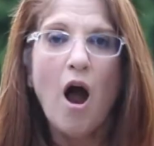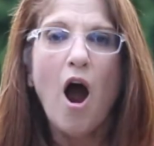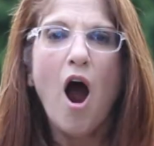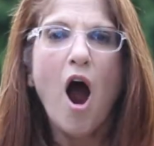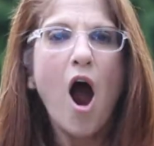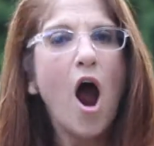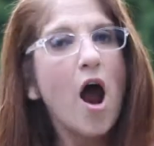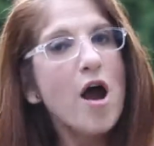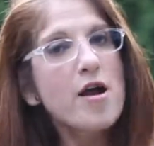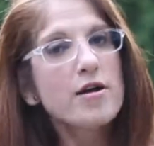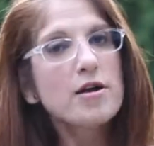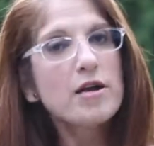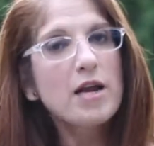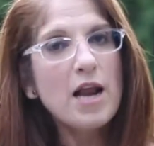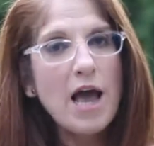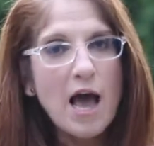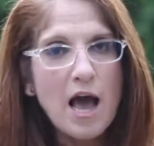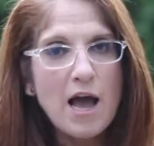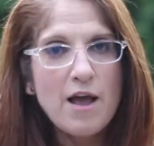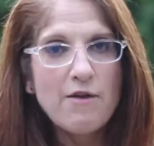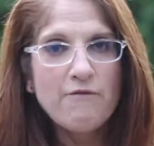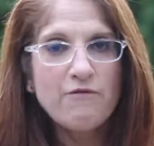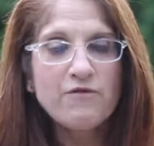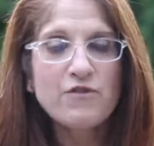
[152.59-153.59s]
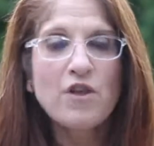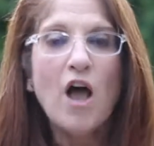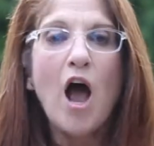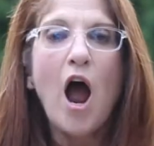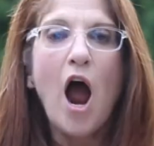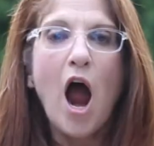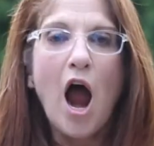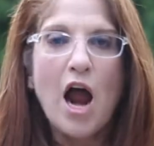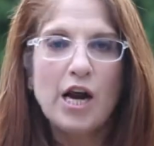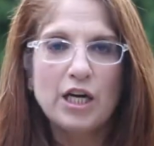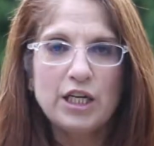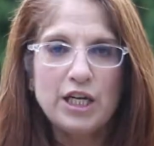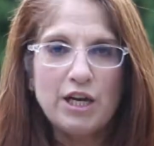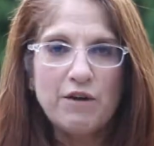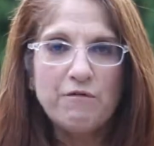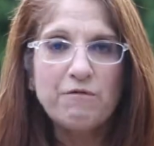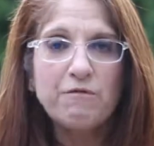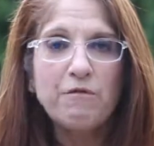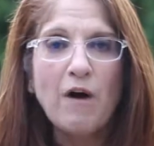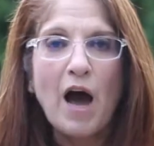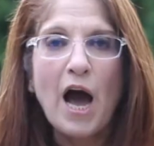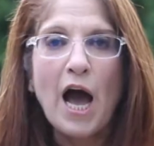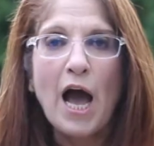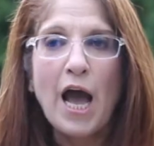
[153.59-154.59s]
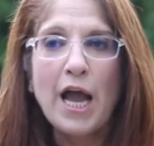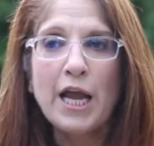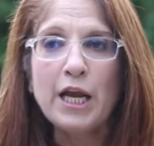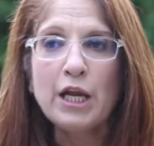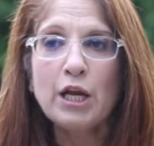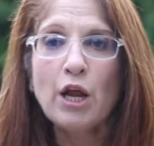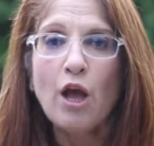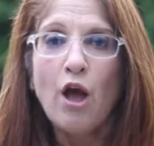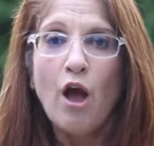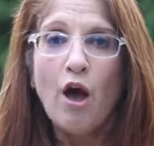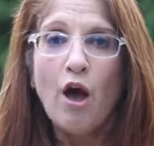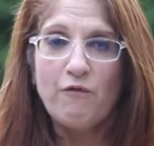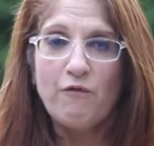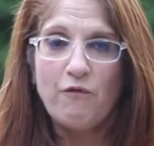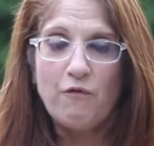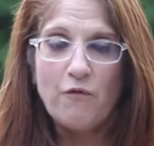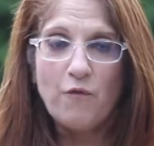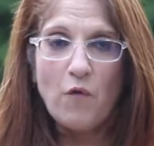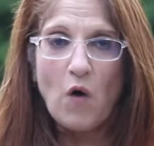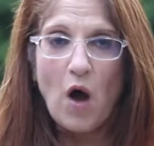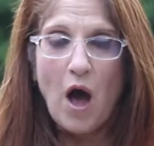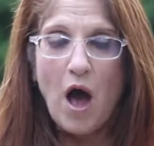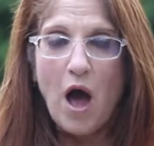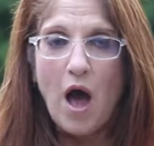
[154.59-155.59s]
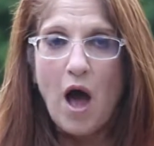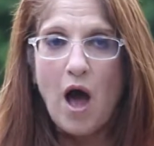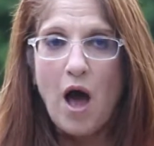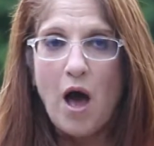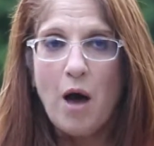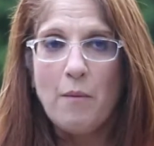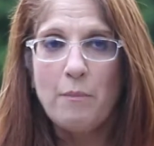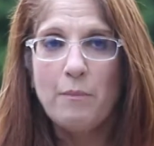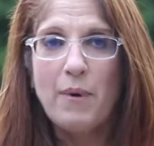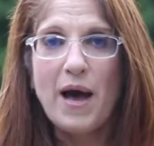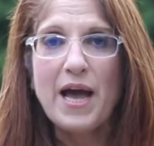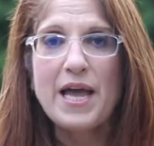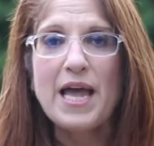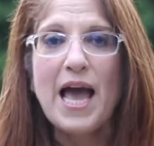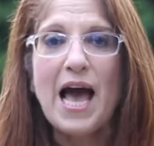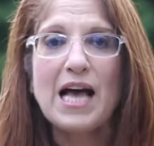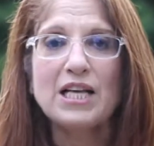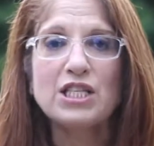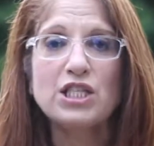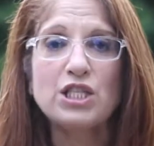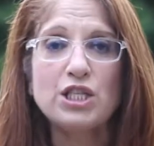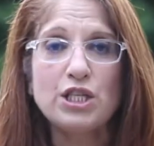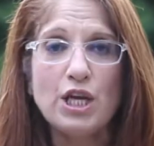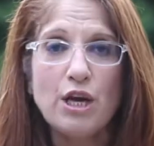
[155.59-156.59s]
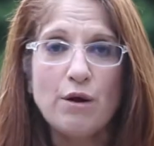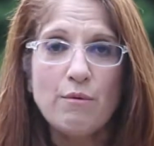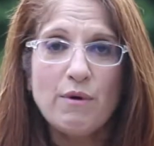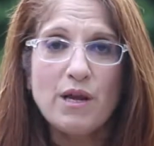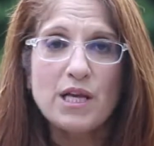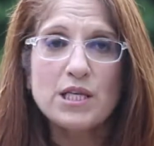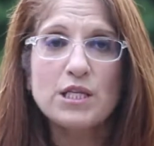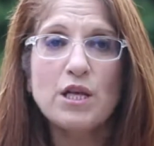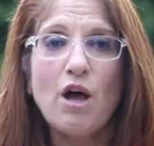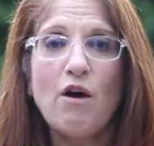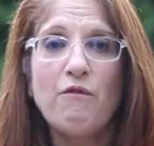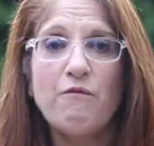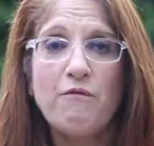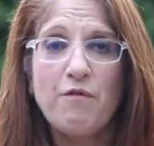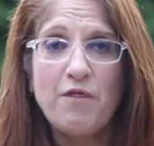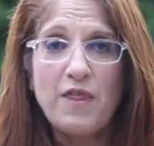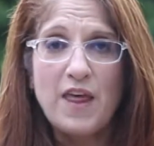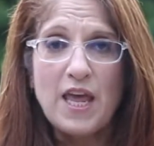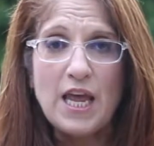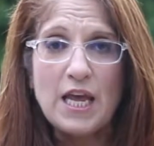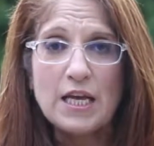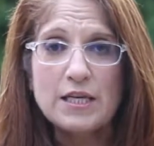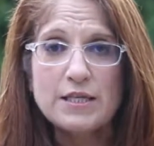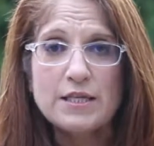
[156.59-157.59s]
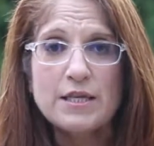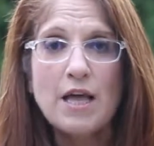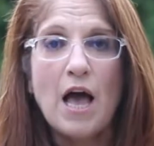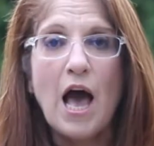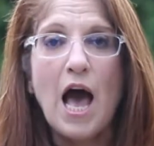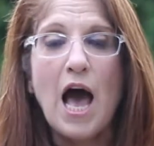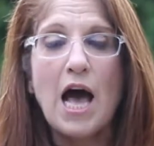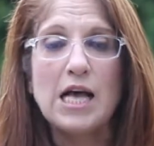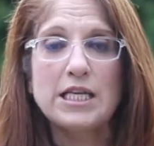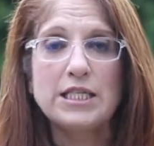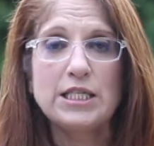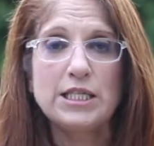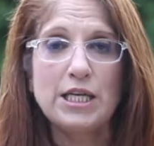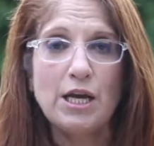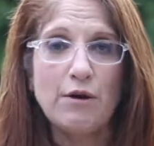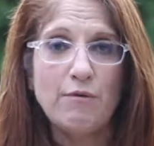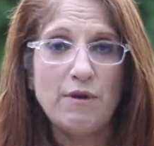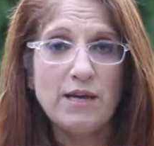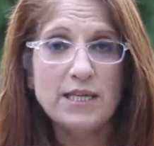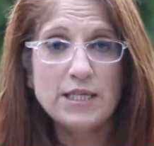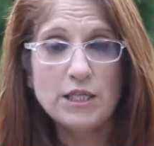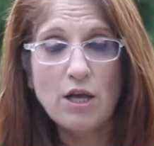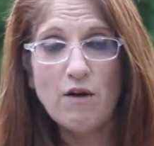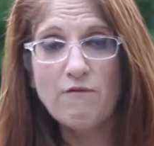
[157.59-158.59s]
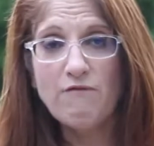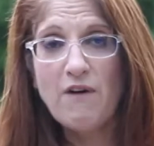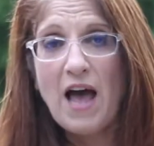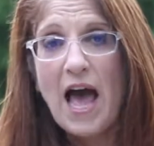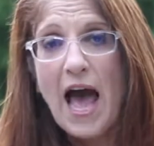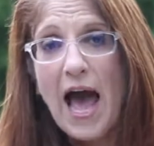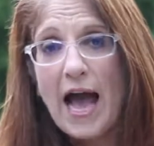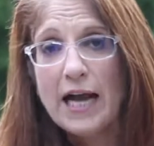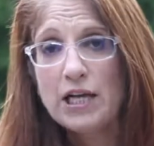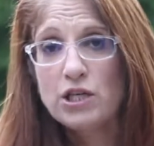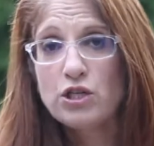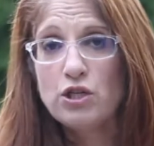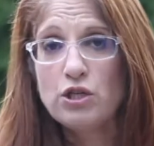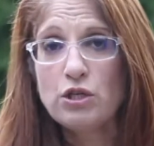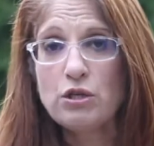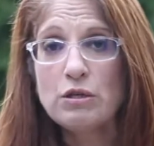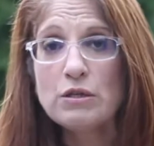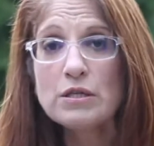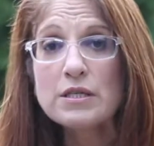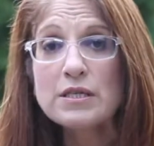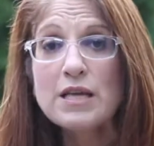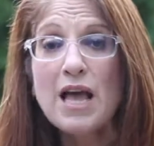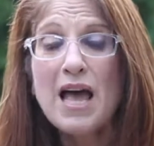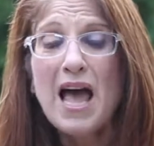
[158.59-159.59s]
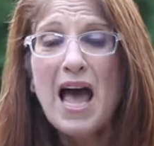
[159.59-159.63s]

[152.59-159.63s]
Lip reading: Our lives are defined by a series of things, a series of actions,